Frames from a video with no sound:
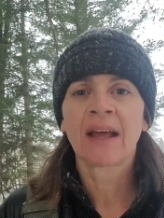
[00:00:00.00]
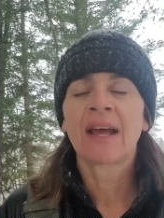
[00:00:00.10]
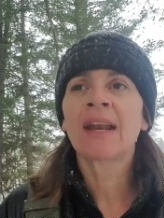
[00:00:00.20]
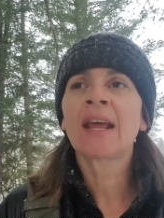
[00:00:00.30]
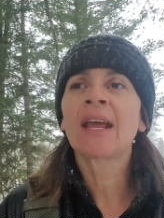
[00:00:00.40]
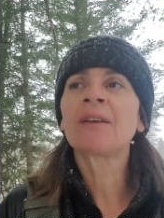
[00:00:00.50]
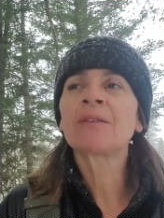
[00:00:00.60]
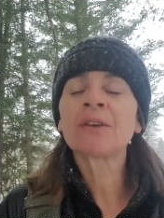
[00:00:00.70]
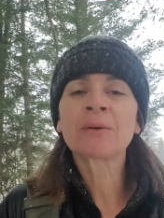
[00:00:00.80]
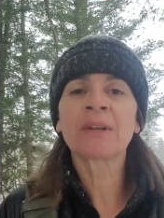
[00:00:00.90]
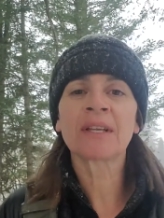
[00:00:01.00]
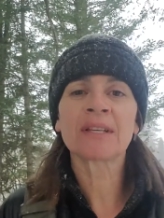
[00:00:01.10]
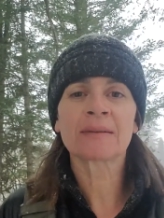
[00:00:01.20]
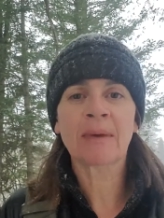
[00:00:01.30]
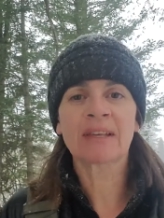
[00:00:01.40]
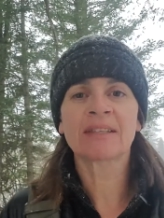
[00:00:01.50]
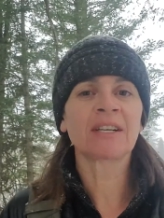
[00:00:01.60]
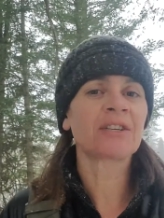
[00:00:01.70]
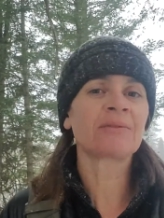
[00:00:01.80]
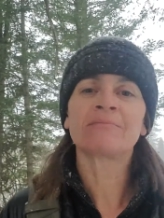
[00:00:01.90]
And I, if you need this
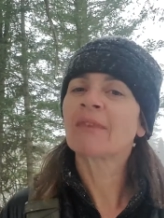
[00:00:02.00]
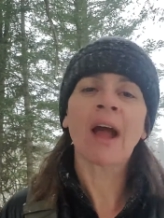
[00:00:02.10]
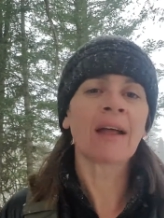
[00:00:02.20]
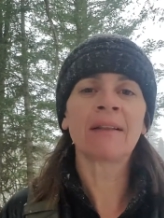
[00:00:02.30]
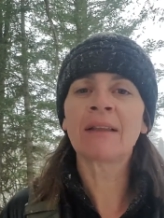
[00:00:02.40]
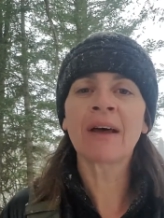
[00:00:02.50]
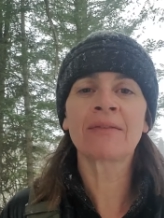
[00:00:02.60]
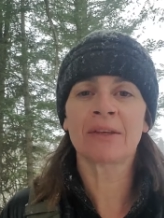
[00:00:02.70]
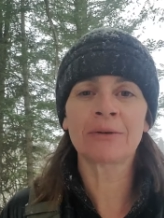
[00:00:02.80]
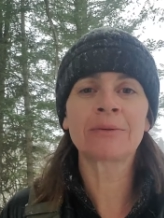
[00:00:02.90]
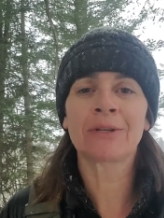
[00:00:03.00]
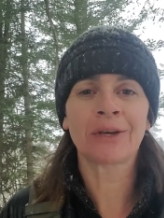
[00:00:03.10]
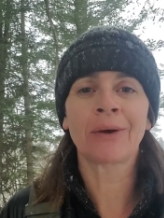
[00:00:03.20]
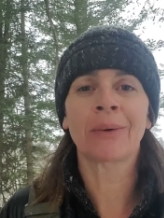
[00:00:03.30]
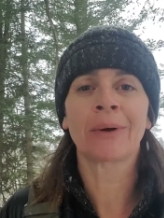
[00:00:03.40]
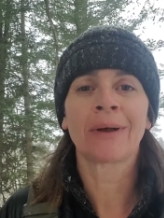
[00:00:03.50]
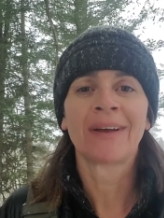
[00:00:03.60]
message, I love you too.